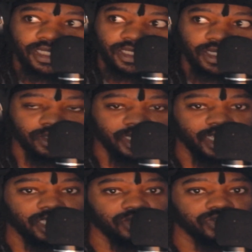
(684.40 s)
okay,
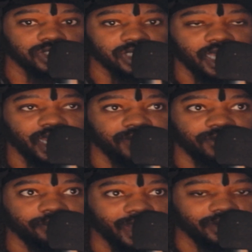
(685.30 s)
you just have a
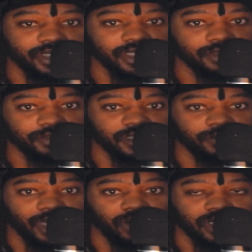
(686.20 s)
mountain, but the
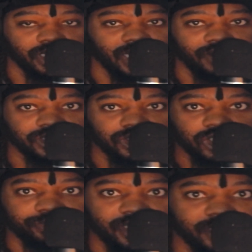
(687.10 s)
mountain could obviously
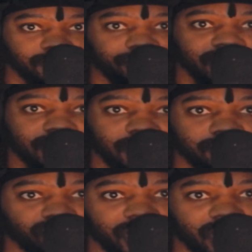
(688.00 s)
just be this basic
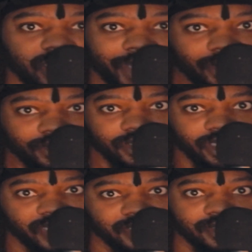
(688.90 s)
3D mountain
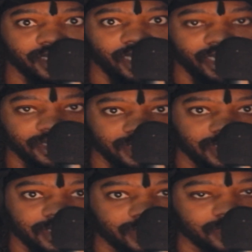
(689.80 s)
that's in a
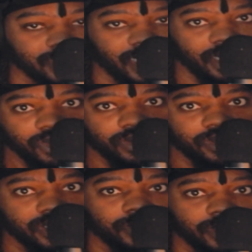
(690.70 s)
scene. That's not what
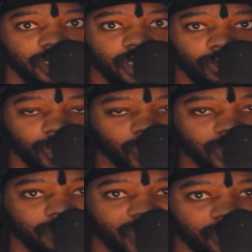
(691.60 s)
we're doing. We want
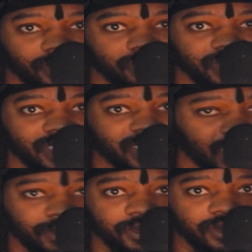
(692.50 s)
the mountain to be
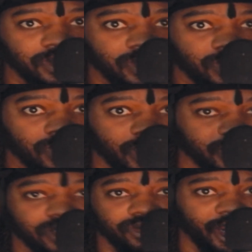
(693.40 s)
climbable,
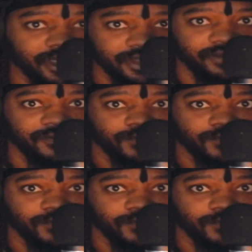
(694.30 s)
interactive,